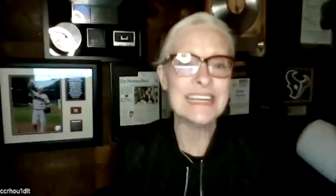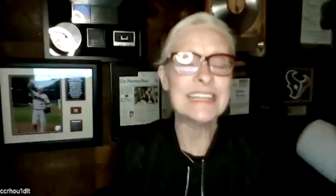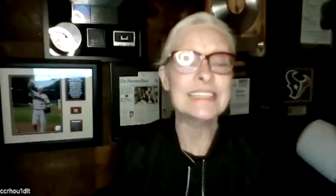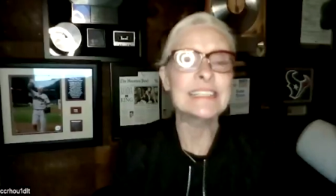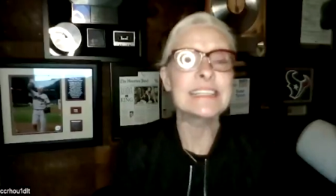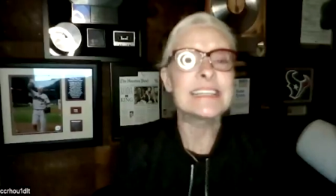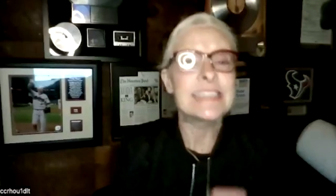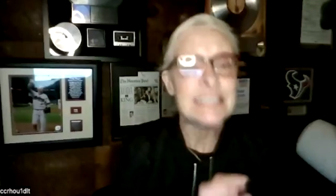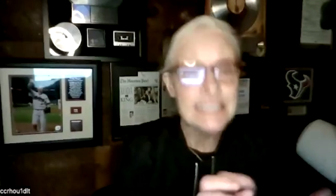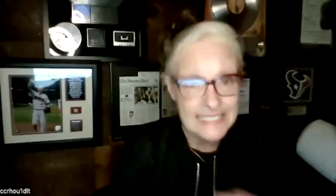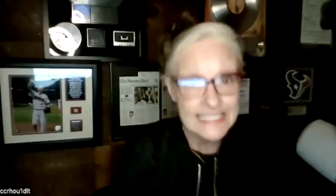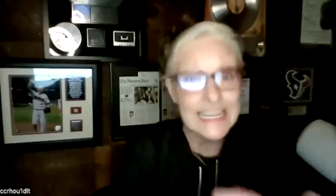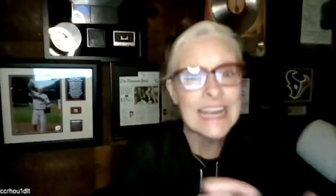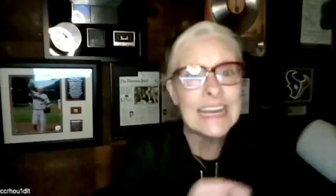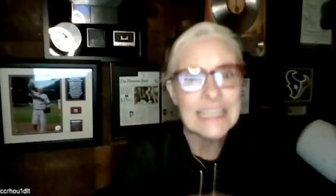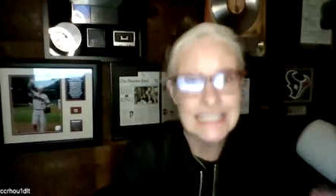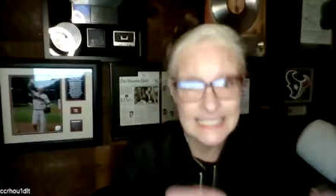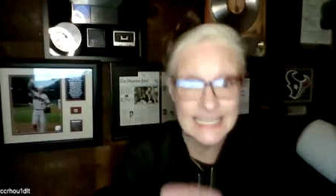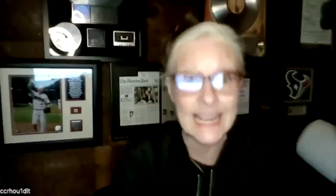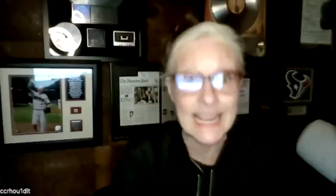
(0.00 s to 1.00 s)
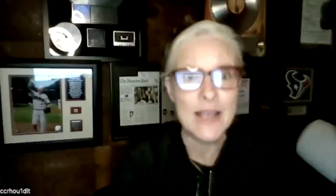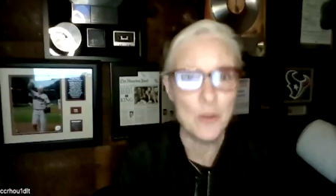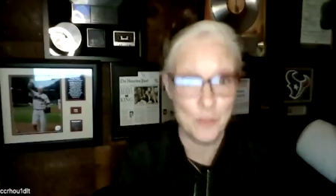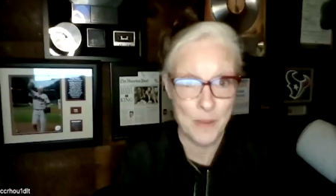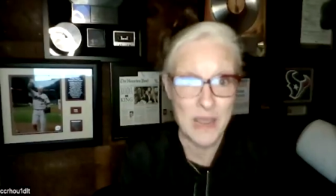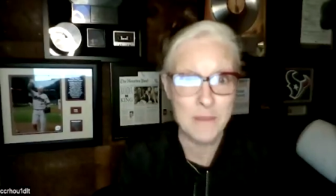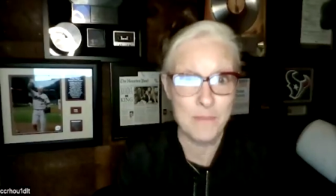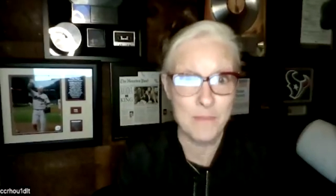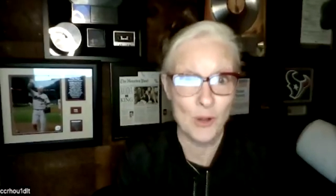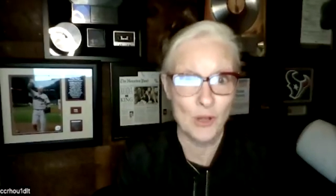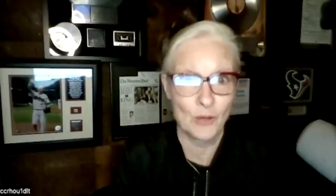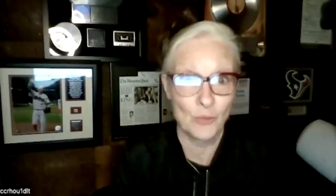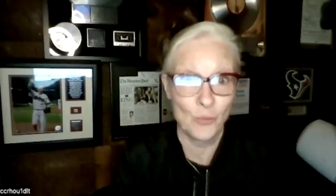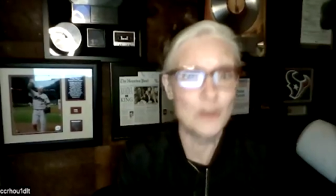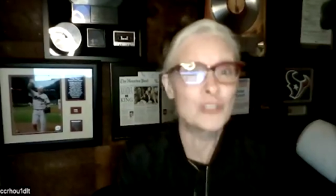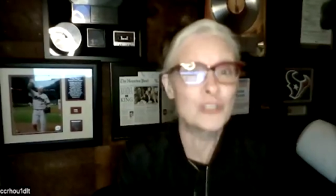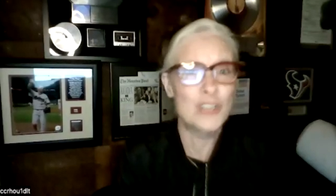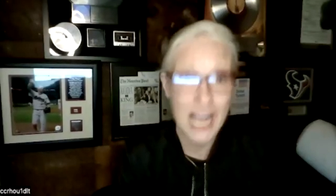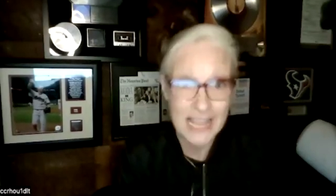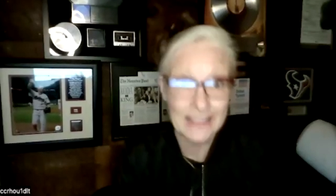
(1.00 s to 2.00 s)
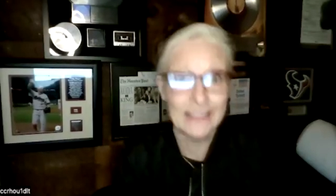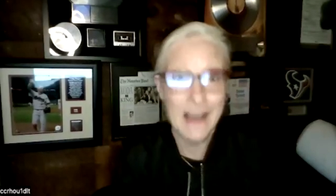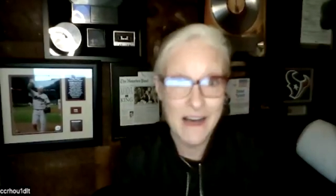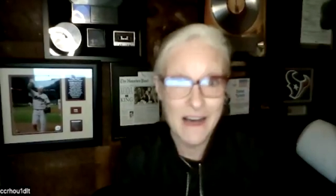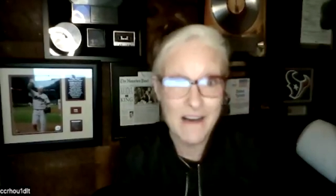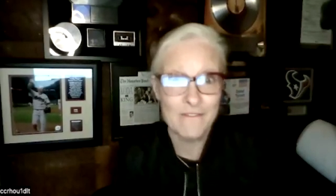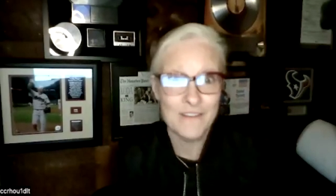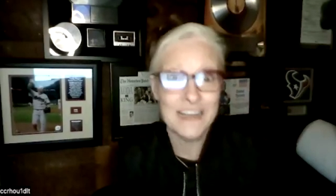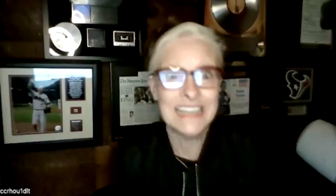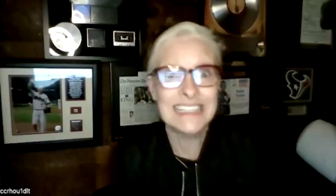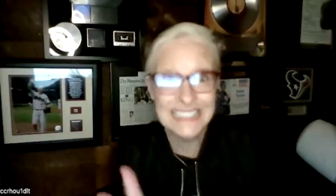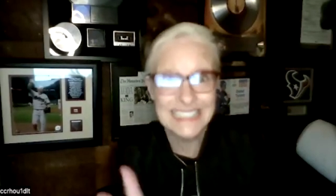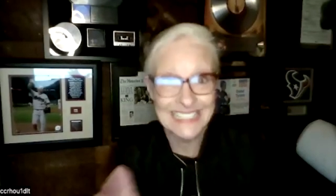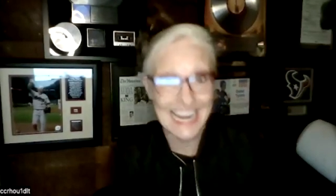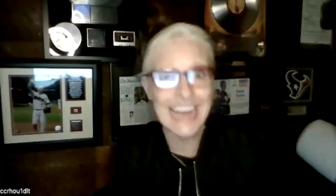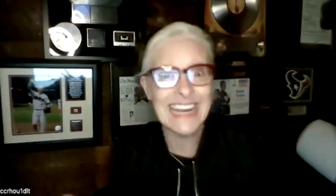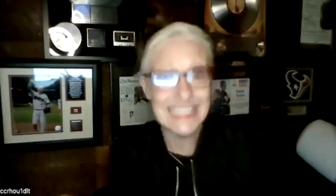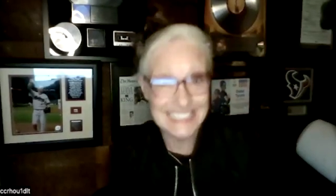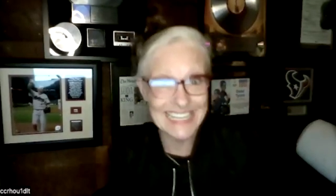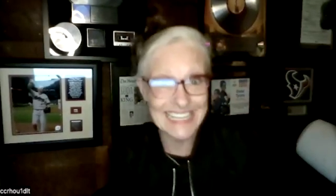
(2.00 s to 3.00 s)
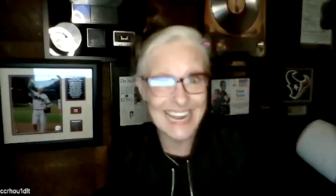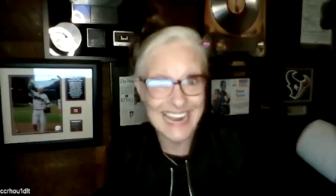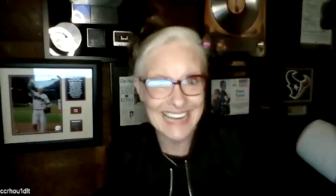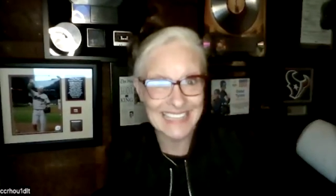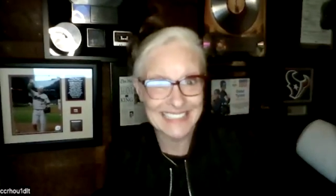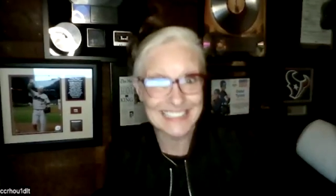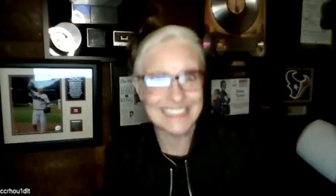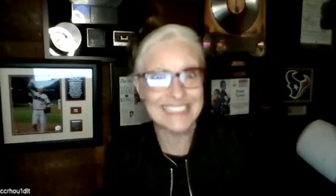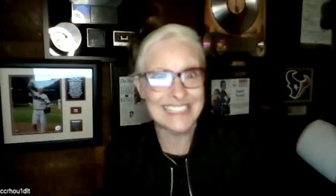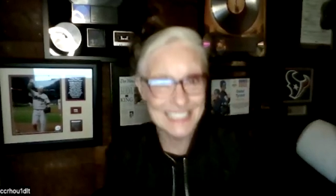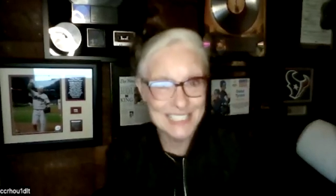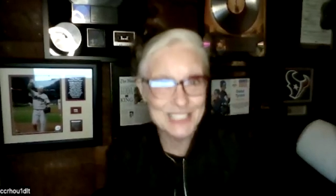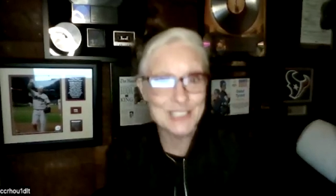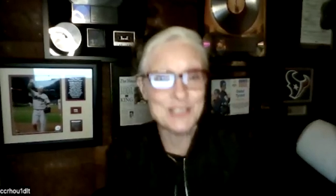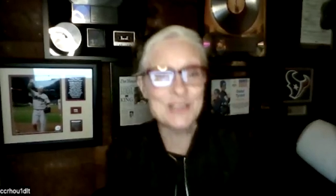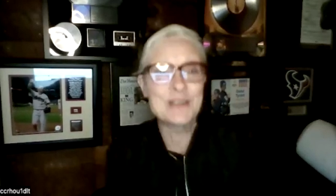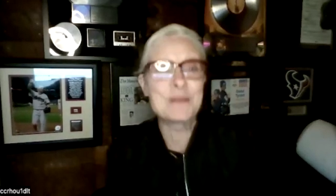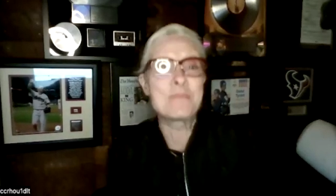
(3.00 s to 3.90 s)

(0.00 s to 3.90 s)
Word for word: it's an estate sale, people, which I love. Estate sales. This is going